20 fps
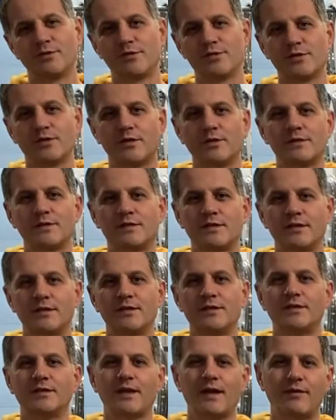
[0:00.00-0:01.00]
results
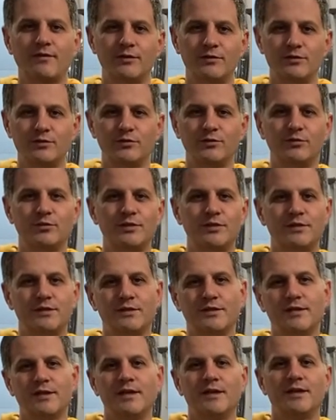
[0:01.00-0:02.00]
in having to do it,
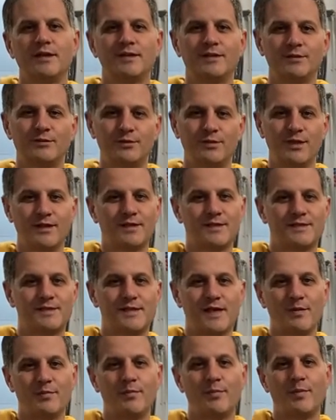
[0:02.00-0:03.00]
to take a
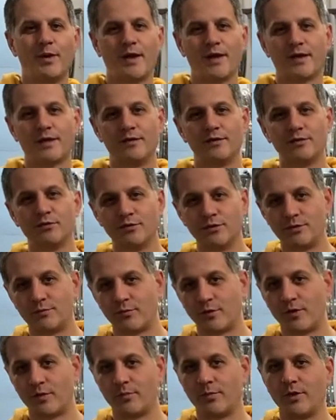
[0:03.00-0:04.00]
step back and do it
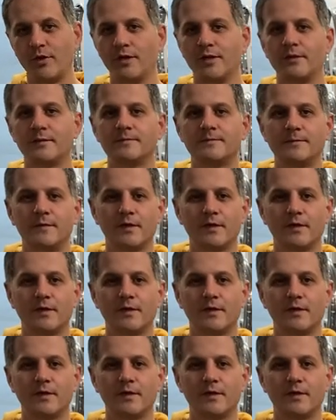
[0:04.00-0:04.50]
properly.